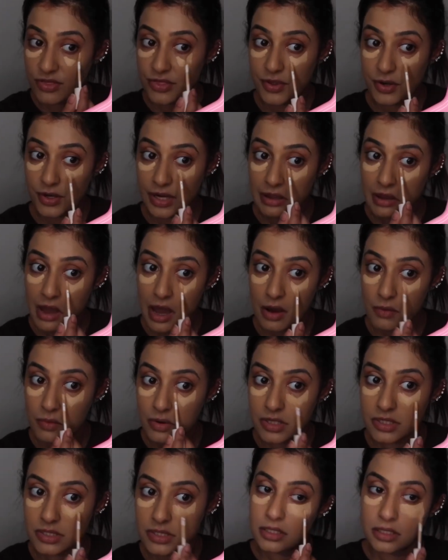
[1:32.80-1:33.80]
for 3
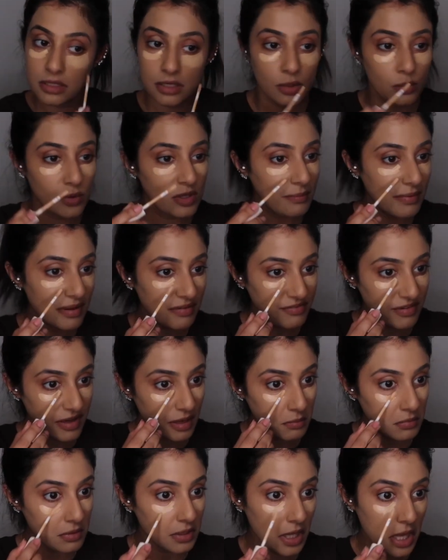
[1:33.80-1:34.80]
hours, dinner with my
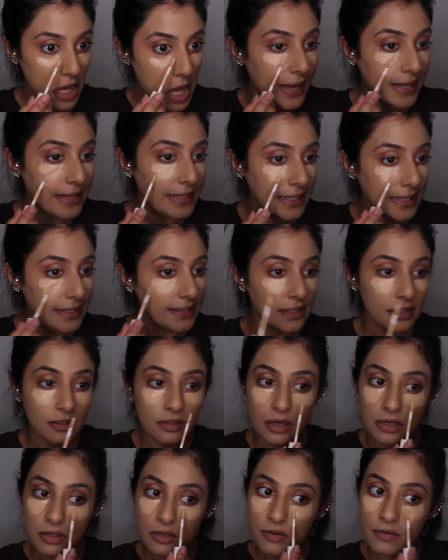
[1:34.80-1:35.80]
family, and it did
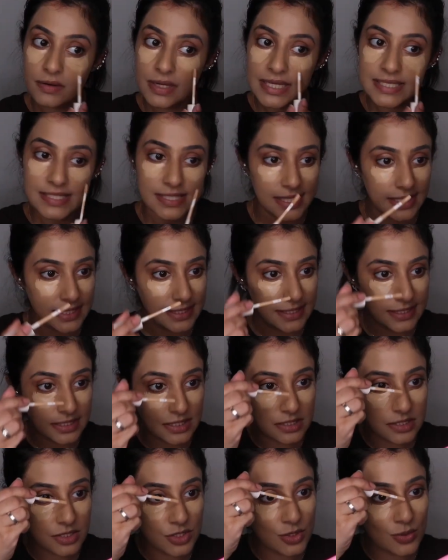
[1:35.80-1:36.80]
not crease. It
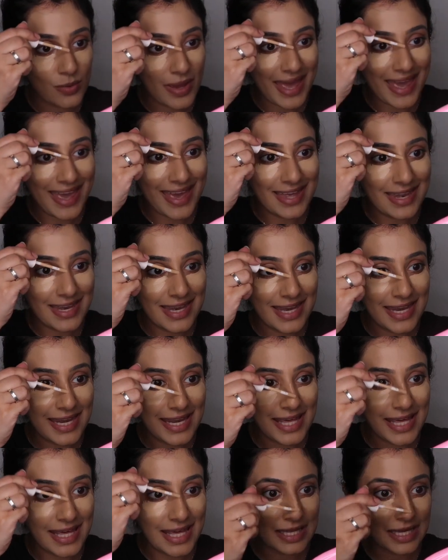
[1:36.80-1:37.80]
didn't do
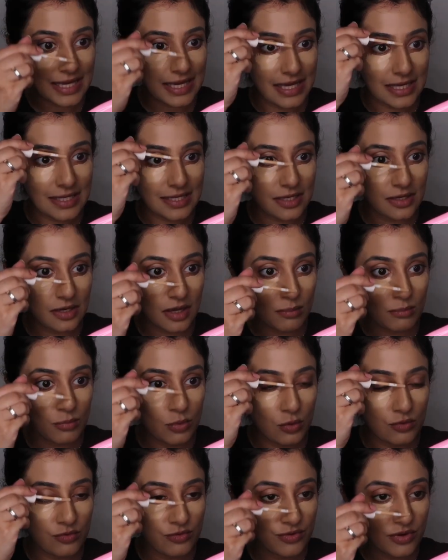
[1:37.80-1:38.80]
anything. It did not
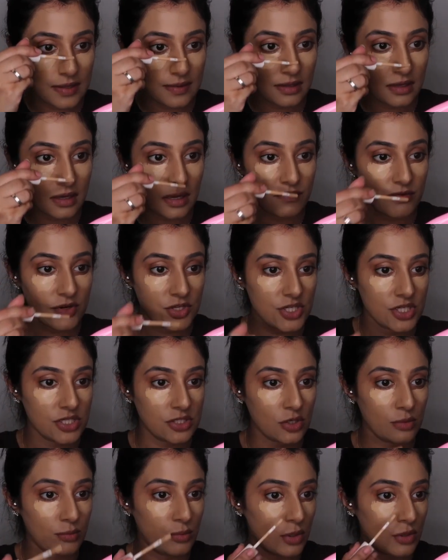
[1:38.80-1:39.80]
move. And the coverage
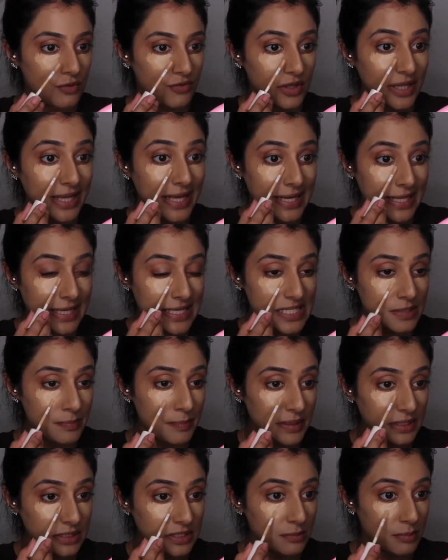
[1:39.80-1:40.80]
is so beautiful. It is
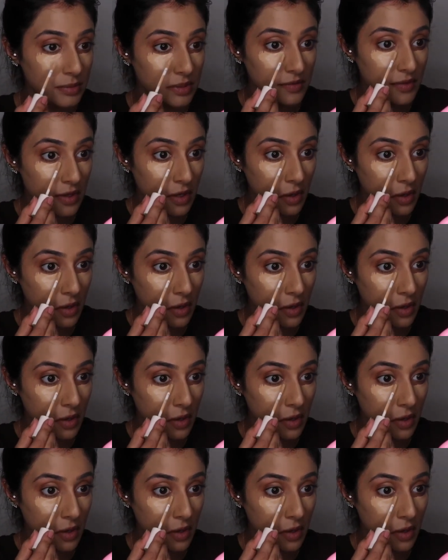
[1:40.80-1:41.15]
buildable